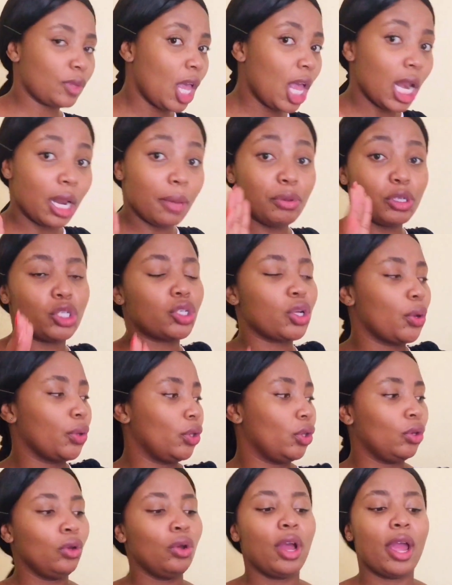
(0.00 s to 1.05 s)
let me show
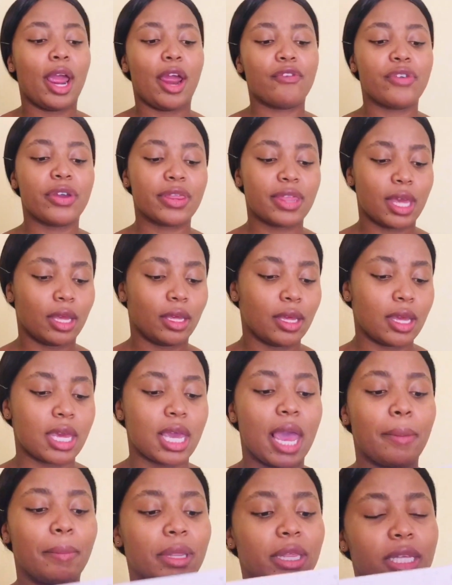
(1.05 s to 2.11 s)
you everything
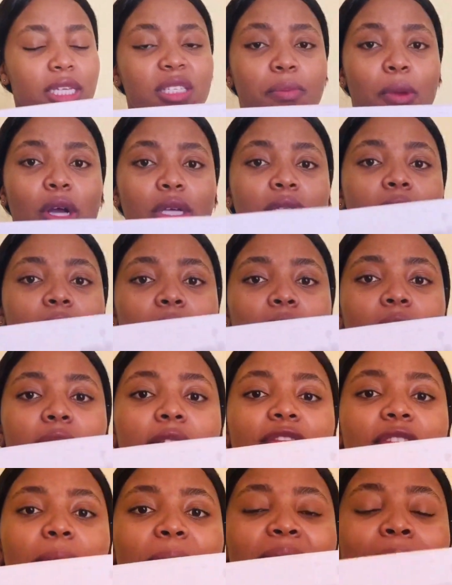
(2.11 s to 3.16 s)
came in this box
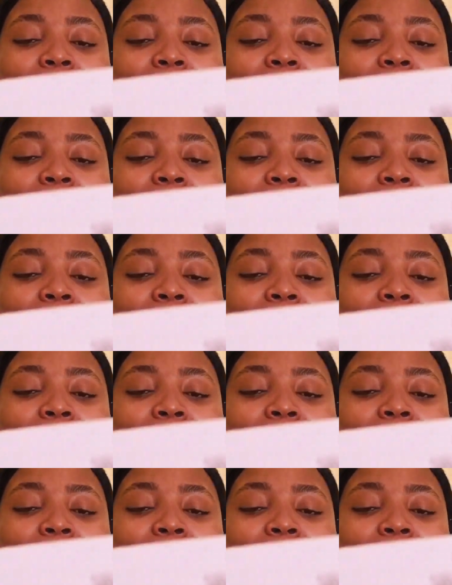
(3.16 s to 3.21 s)
never mind